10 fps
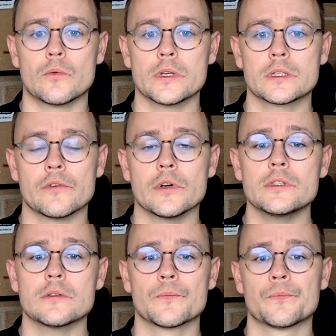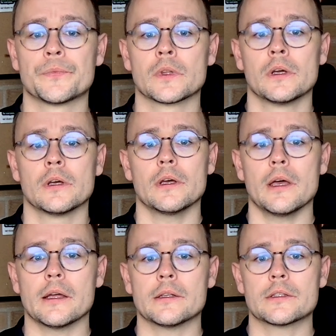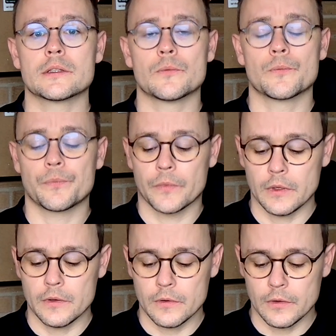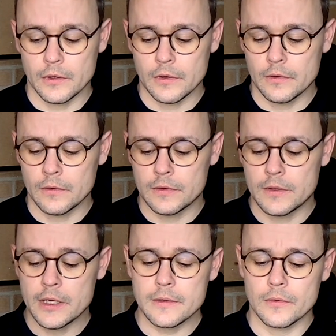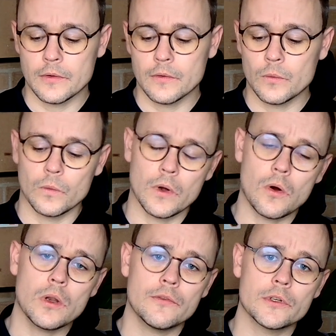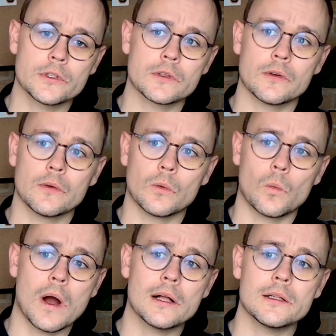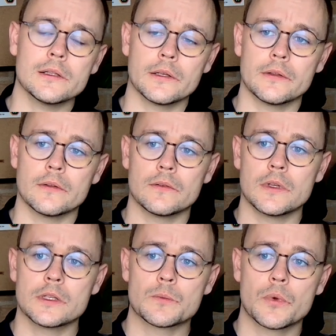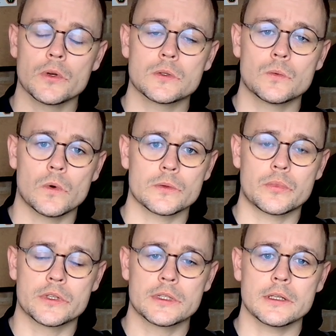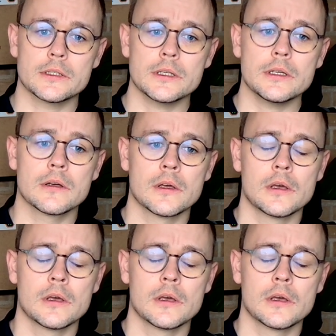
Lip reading: rest of us, and then all of us, while this person was presenting,